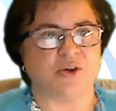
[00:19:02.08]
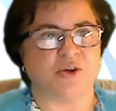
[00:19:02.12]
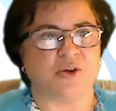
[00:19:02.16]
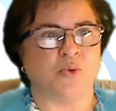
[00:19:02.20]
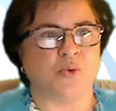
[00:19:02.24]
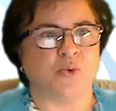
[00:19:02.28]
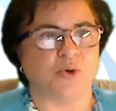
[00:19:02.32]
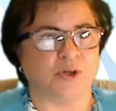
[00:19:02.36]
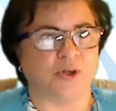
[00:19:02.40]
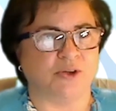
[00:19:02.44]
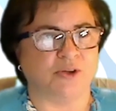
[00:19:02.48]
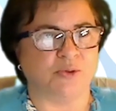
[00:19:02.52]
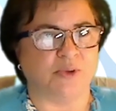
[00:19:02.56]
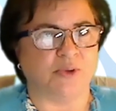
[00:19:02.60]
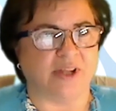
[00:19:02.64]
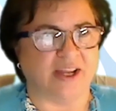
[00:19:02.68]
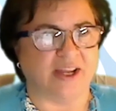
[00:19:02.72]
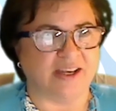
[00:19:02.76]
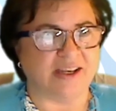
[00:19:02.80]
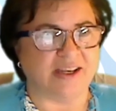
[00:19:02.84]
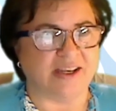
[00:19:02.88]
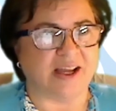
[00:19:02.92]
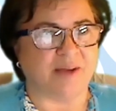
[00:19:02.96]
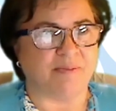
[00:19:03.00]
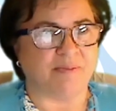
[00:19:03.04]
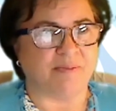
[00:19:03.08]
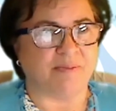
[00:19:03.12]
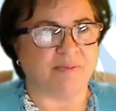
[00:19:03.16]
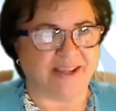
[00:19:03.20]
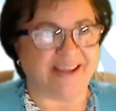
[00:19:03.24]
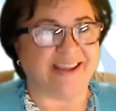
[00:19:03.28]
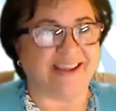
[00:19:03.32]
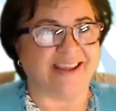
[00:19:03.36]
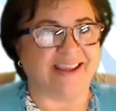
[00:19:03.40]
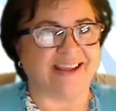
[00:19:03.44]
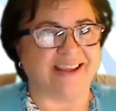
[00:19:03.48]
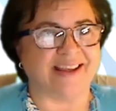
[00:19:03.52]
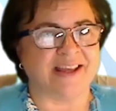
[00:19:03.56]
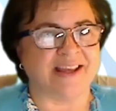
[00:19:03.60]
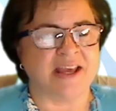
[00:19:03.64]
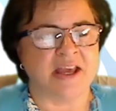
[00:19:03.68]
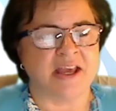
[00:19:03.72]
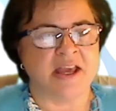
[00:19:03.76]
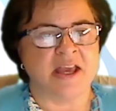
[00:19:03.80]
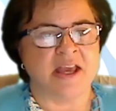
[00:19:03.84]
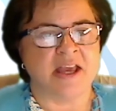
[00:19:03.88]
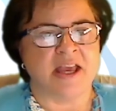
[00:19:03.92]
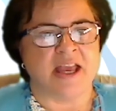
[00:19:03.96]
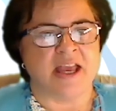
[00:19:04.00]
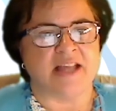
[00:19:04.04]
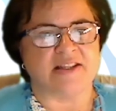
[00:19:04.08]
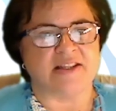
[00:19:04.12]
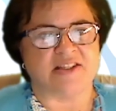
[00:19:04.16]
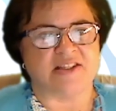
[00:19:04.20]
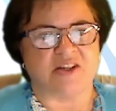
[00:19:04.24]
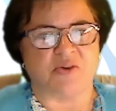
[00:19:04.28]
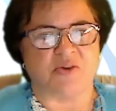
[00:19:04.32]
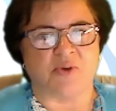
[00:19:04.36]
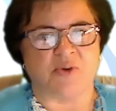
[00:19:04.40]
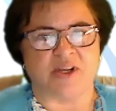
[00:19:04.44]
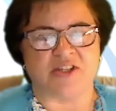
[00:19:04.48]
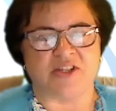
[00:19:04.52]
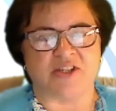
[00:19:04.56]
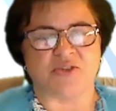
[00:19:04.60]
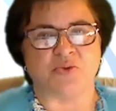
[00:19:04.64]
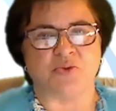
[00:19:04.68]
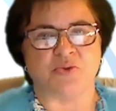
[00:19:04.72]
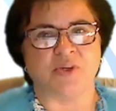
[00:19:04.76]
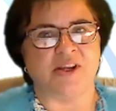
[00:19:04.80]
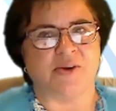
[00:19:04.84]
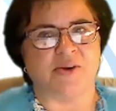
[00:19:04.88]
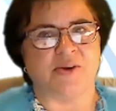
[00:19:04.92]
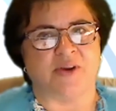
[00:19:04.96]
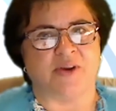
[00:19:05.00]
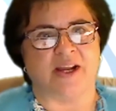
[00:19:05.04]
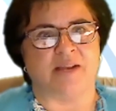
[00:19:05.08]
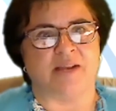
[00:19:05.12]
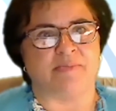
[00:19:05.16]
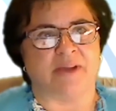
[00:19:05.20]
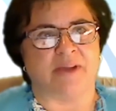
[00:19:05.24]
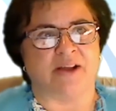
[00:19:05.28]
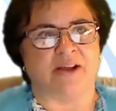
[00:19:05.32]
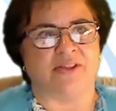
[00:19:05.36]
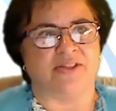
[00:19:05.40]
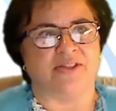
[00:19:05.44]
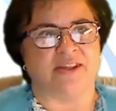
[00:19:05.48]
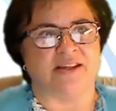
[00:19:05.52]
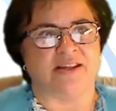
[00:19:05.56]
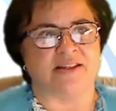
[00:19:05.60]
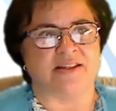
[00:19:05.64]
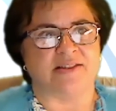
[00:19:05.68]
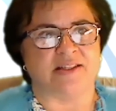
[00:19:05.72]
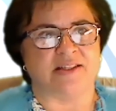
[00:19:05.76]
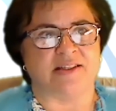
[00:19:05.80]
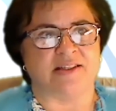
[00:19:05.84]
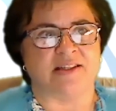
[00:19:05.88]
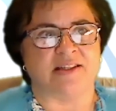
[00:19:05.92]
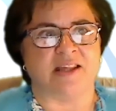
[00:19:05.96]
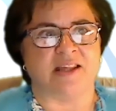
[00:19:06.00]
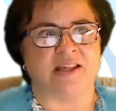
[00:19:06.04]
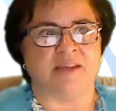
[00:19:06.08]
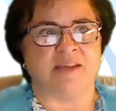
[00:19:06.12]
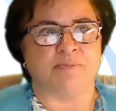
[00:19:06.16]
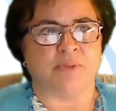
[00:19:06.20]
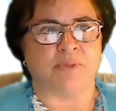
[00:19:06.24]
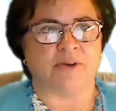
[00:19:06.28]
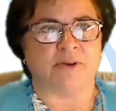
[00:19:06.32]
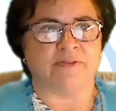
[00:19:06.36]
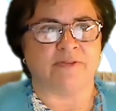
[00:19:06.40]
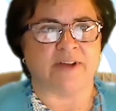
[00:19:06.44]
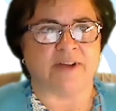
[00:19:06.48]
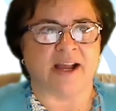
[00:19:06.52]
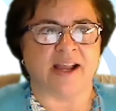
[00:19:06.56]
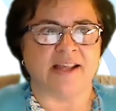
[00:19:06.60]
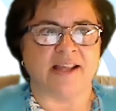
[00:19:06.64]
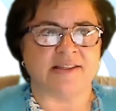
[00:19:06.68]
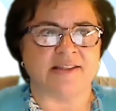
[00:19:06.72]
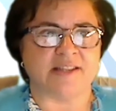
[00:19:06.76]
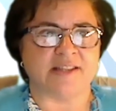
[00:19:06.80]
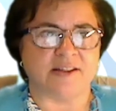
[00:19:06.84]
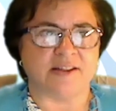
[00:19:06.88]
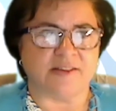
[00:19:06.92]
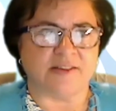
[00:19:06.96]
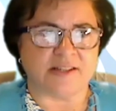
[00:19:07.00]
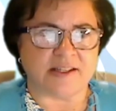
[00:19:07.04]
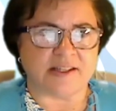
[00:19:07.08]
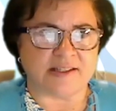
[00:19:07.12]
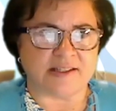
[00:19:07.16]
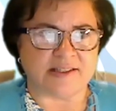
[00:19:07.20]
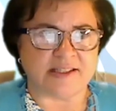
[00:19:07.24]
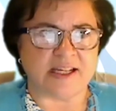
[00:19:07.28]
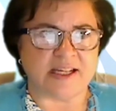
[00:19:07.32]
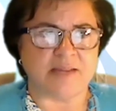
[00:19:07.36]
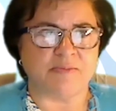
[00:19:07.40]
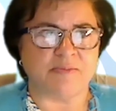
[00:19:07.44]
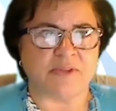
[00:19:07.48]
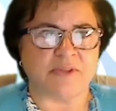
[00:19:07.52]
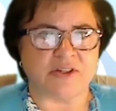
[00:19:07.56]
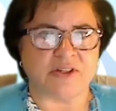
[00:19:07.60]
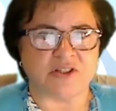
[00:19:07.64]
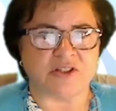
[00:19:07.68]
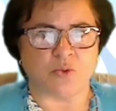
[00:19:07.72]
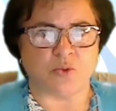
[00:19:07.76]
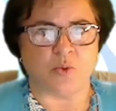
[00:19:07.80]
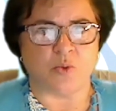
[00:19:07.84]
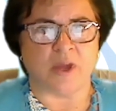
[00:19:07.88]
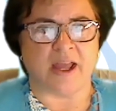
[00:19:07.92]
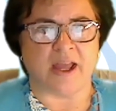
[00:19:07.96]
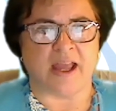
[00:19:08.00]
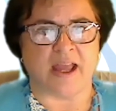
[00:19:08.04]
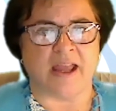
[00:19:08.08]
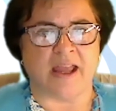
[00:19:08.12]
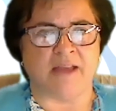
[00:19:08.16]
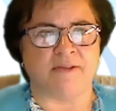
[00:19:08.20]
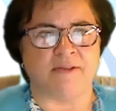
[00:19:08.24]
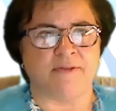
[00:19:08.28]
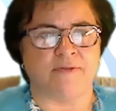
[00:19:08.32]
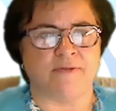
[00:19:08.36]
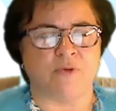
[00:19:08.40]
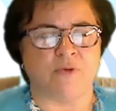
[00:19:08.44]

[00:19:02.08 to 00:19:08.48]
world will end up being. And so what is really great about this is it provides a seamless way